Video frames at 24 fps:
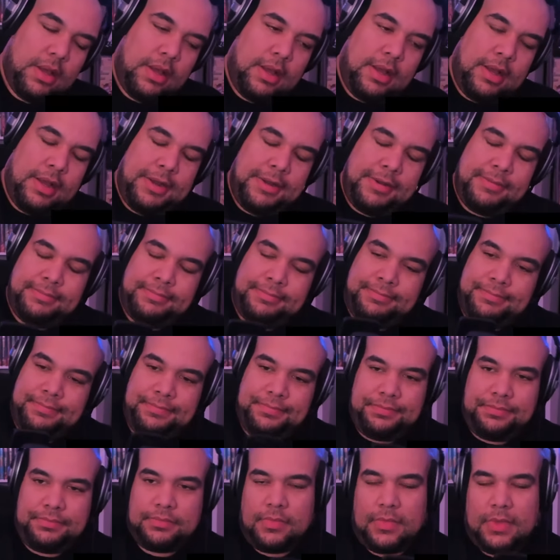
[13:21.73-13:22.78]
Um,
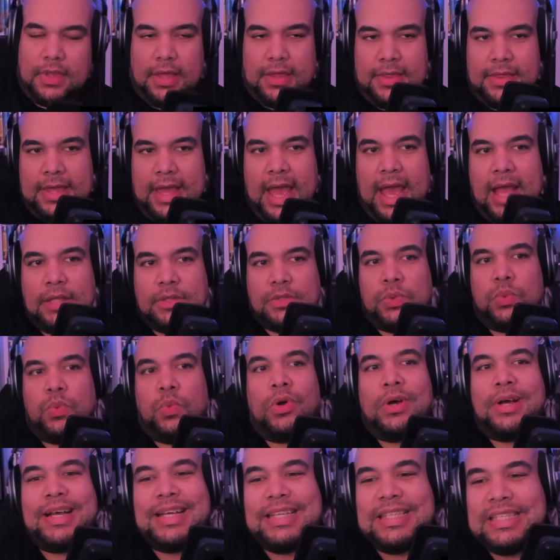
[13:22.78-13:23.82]
that
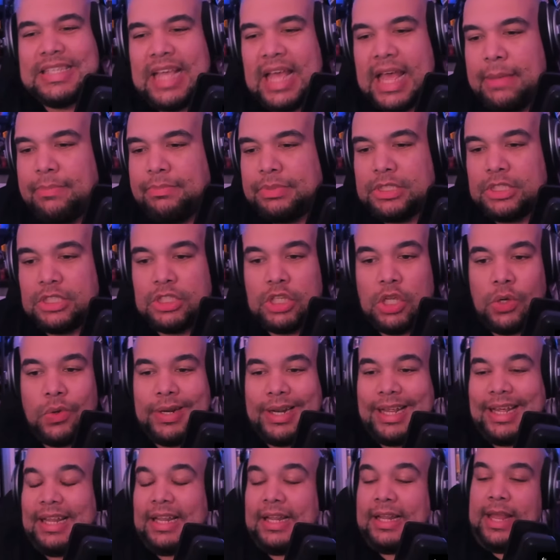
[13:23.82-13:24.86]
was
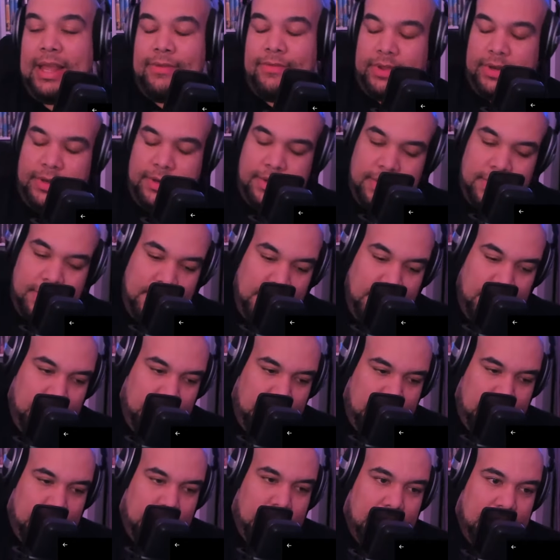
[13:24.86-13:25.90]
episode 11.
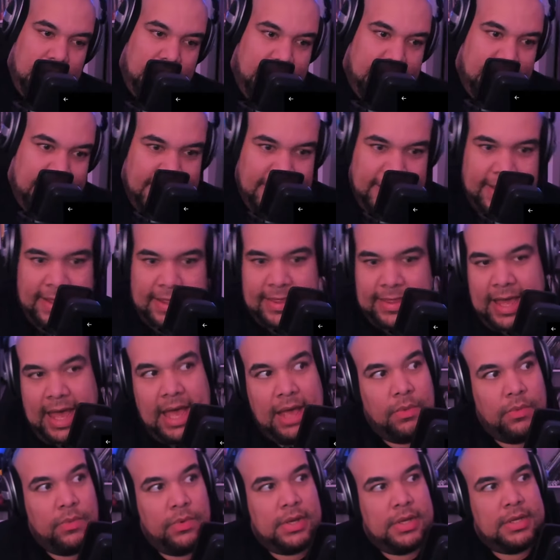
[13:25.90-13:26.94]
Uh,
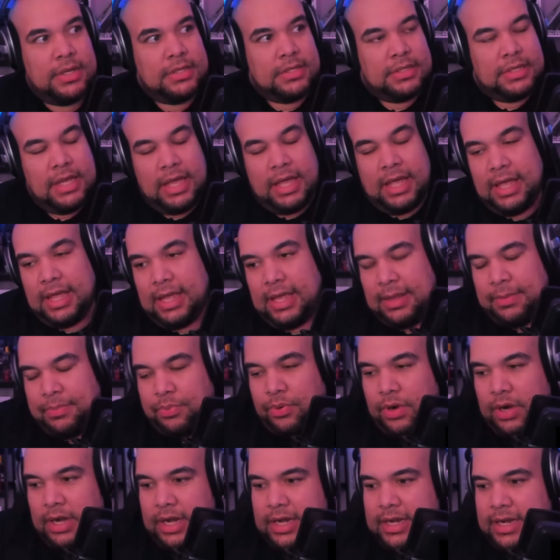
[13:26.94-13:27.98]
that was a
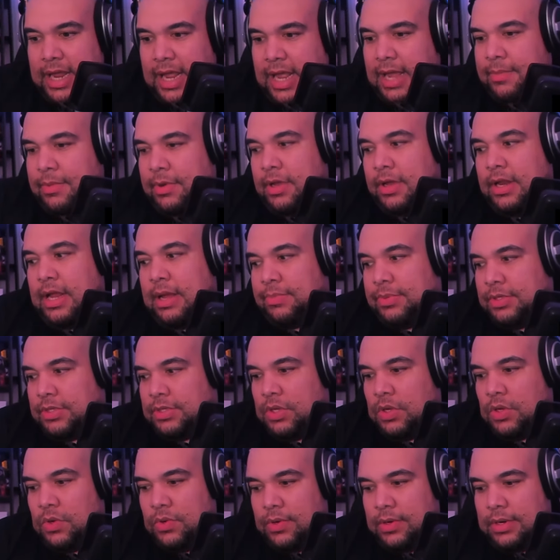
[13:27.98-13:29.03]
pretty damn good
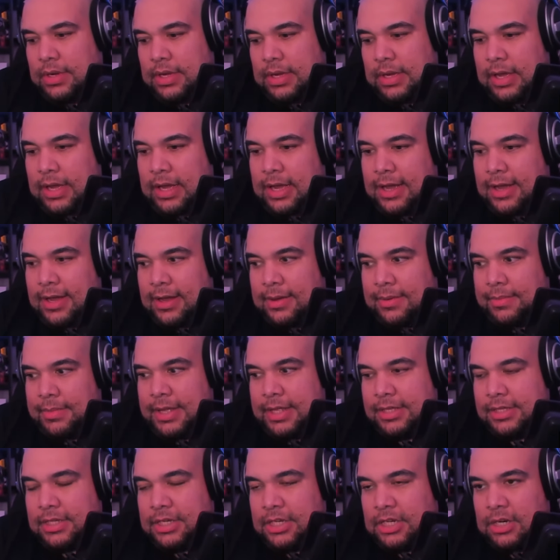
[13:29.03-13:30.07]
episode. Um,
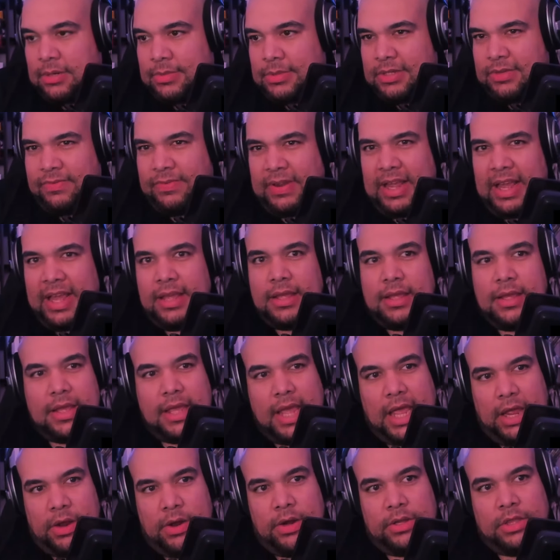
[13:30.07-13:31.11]
in terms of like
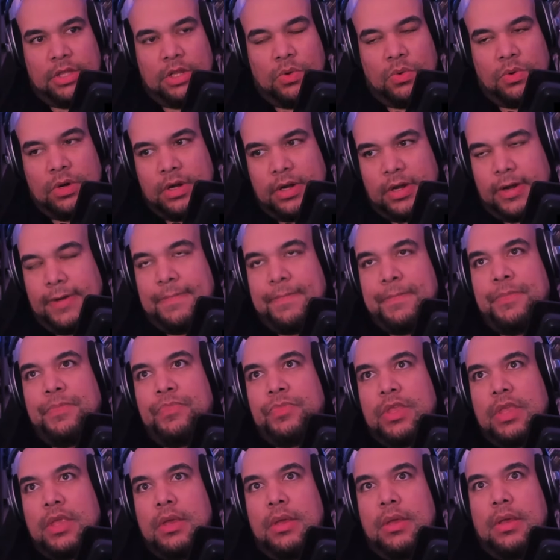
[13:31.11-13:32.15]
character work.
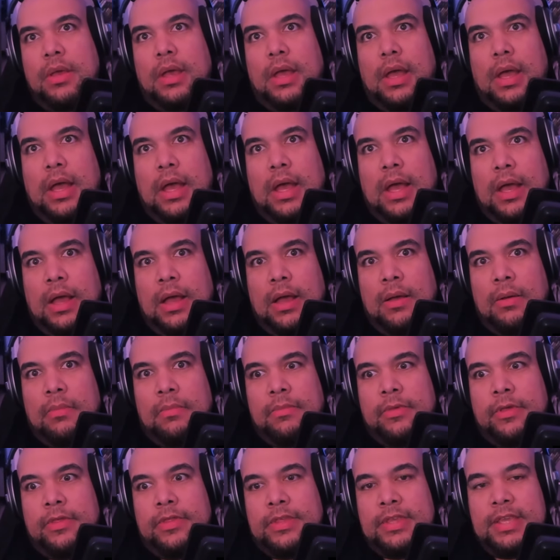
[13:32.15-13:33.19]

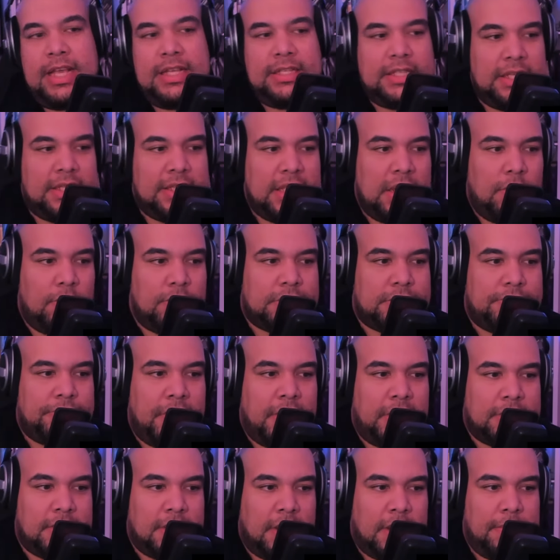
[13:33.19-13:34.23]
Um, the Izzie thing was
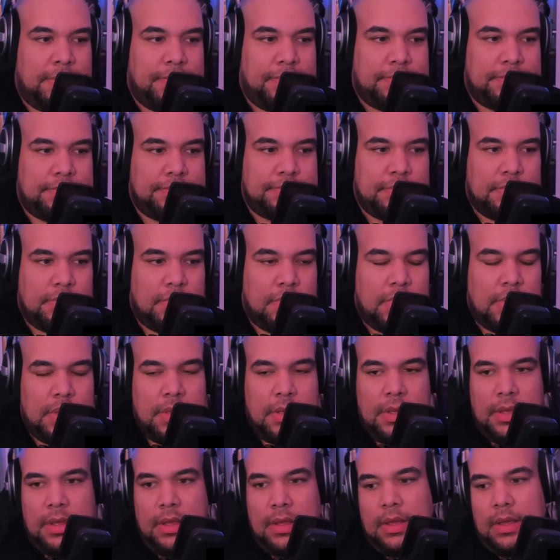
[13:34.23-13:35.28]
fucked up.
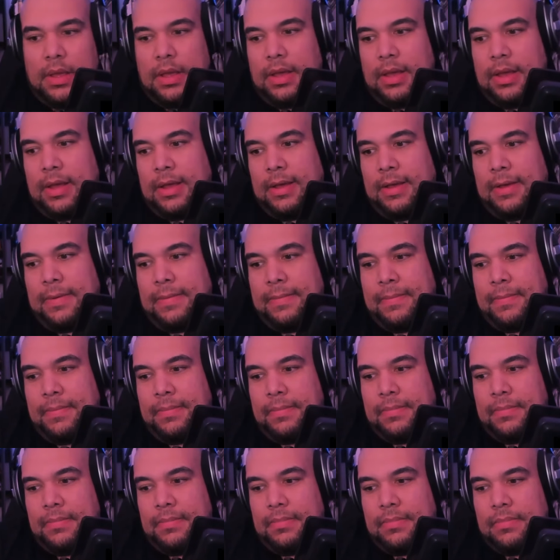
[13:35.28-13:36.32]

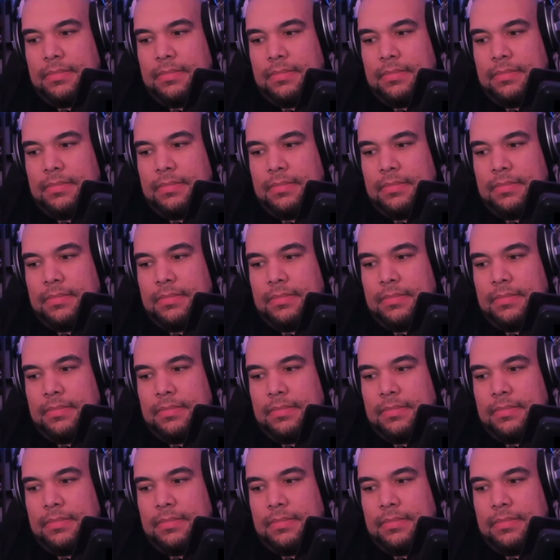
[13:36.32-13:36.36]
Um,